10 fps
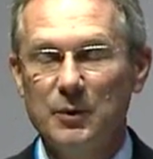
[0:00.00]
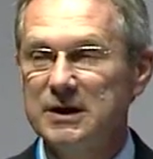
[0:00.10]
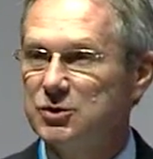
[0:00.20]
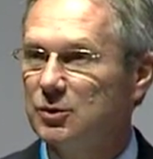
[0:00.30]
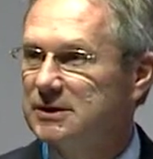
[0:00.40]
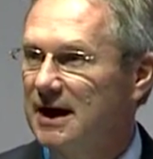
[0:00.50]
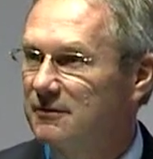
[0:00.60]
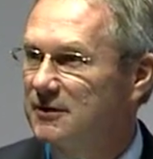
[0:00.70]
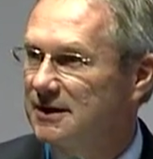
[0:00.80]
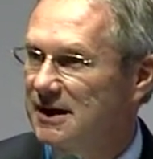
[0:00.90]
We don't
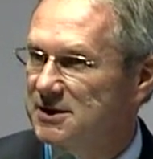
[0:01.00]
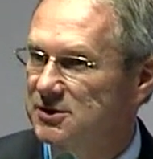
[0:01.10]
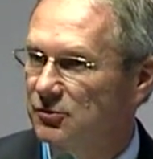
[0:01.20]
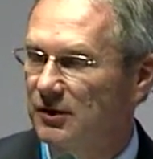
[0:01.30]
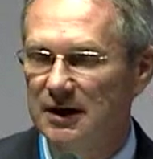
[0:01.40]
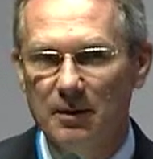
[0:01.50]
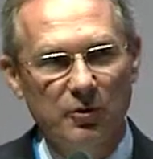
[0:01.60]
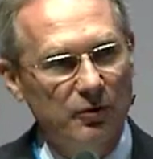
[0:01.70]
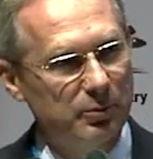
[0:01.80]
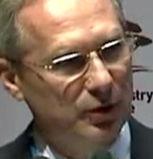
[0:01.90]
have the necessary
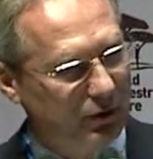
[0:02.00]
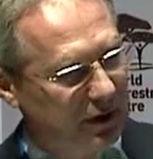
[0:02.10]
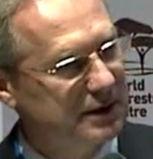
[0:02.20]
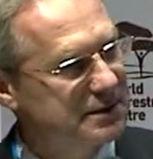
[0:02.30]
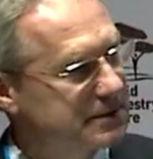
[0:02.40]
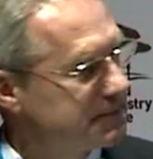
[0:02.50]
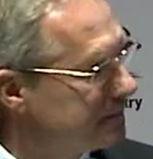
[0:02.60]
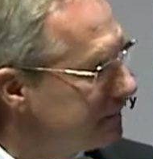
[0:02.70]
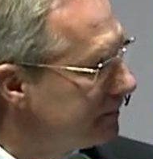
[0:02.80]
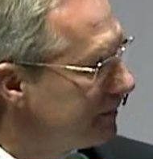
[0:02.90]
number of bureaucrats,
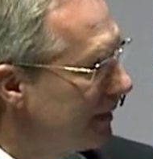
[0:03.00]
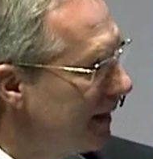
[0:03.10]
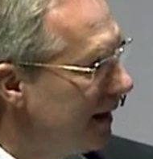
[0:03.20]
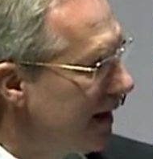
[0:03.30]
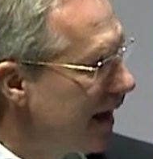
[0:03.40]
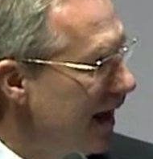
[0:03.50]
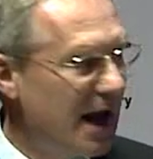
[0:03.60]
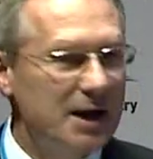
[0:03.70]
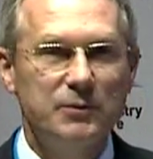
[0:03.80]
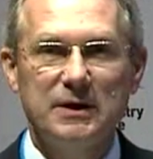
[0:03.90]

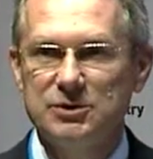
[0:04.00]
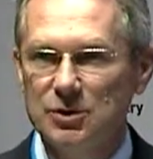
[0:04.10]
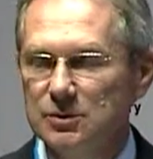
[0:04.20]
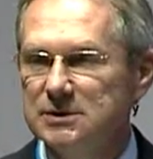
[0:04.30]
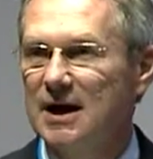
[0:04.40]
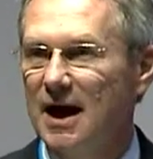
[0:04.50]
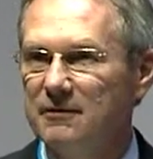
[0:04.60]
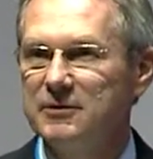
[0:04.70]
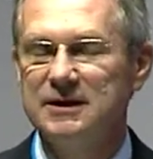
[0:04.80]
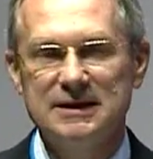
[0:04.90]
and we don't
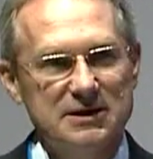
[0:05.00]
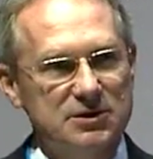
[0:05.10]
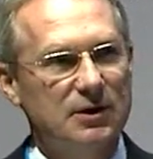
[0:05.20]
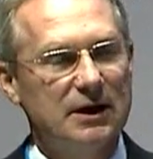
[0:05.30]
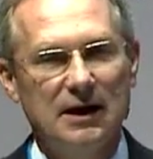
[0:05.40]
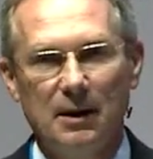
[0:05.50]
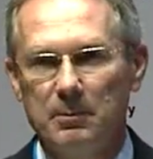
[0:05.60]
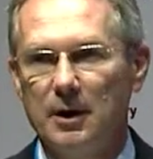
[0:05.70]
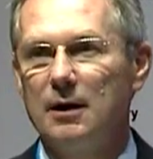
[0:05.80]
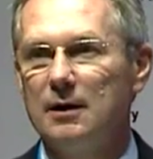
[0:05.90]
have the necessary
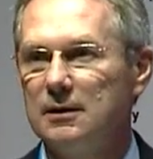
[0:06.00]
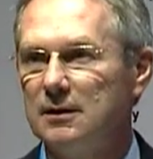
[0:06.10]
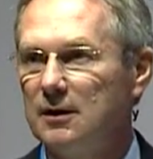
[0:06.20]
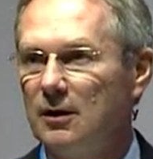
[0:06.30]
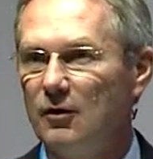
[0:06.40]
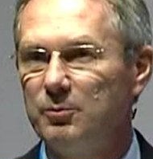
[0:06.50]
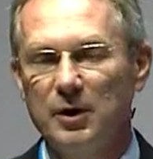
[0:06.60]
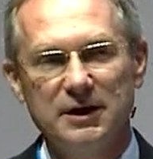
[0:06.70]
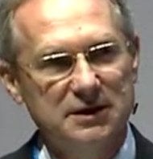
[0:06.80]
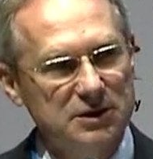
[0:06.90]
number
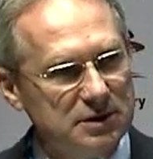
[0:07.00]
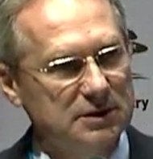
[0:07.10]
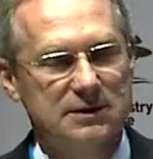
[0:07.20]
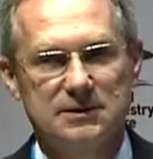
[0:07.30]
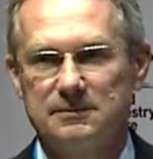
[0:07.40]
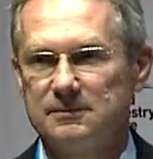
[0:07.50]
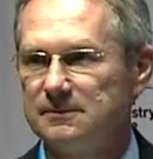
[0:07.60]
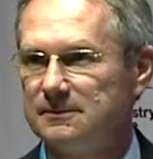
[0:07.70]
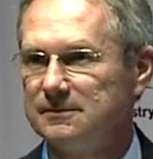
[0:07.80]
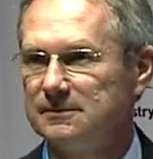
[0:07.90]
of politicians
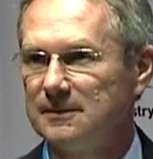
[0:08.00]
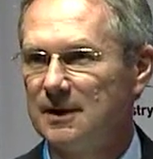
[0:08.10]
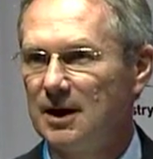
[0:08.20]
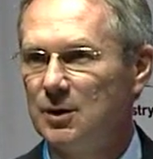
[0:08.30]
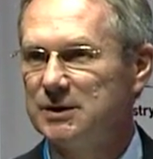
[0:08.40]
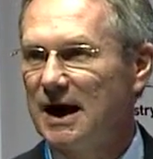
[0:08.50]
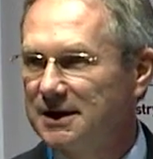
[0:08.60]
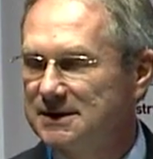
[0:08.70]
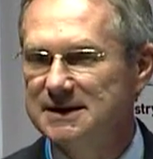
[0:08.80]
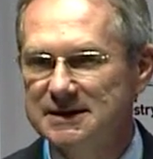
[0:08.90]
who would
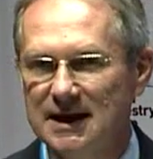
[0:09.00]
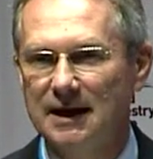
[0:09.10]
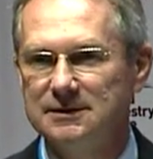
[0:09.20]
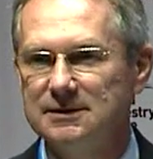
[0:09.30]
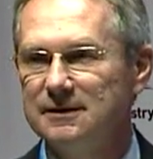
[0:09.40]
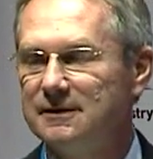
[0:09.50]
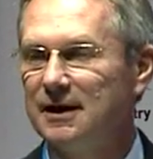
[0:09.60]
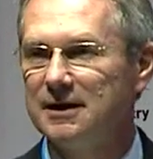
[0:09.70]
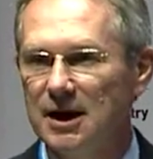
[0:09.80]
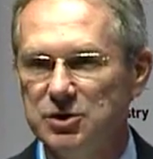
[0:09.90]
understand
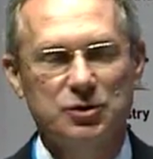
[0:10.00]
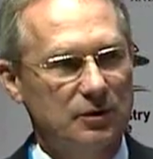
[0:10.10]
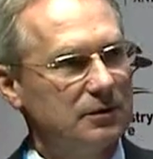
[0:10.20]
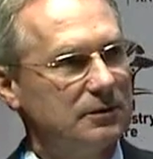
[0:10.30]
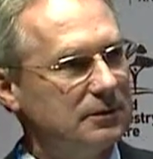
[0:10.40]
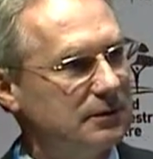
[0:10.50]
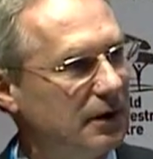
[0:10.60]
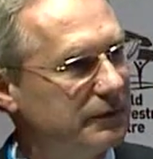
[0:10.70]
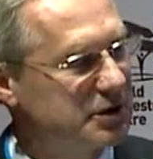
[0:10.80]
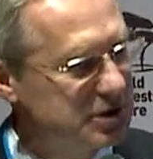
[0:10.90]
the nature
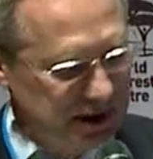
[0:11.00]
of the